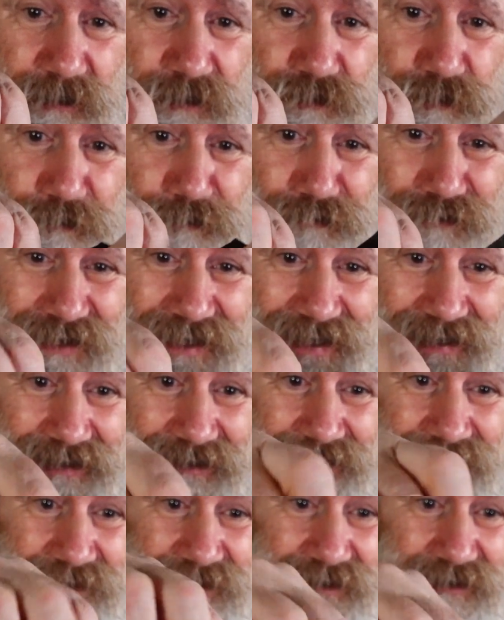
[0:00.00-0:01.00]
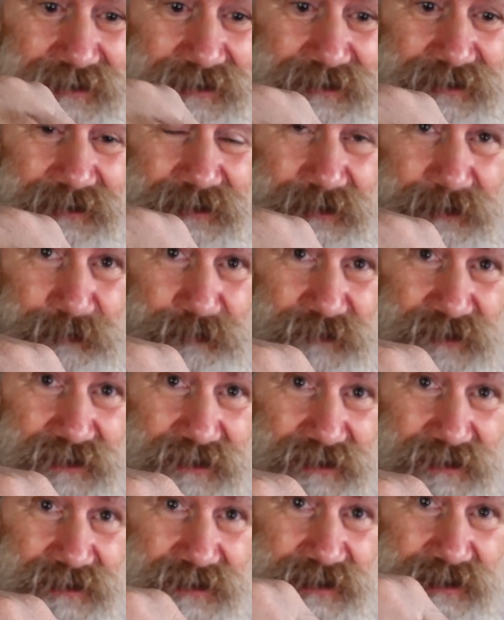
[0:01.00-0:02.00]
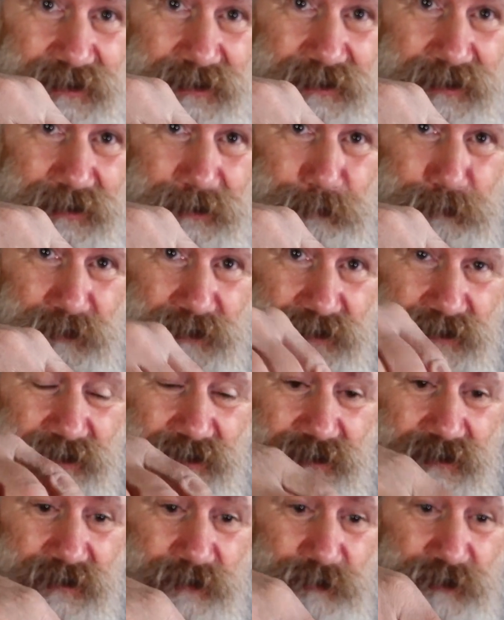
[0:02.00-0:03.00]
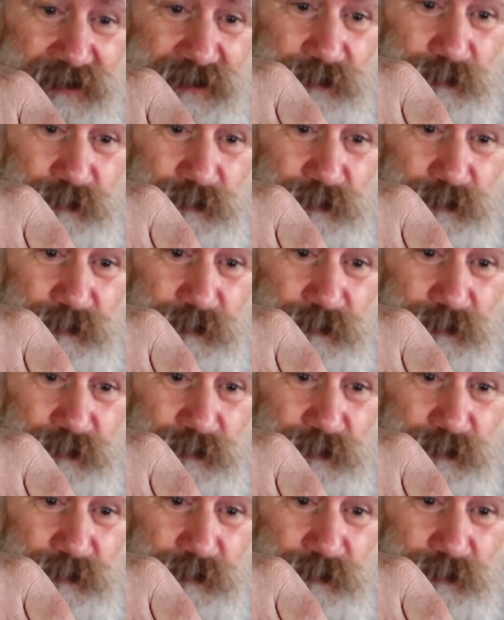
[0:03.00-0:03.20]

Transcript: to flatten the inside up. So it's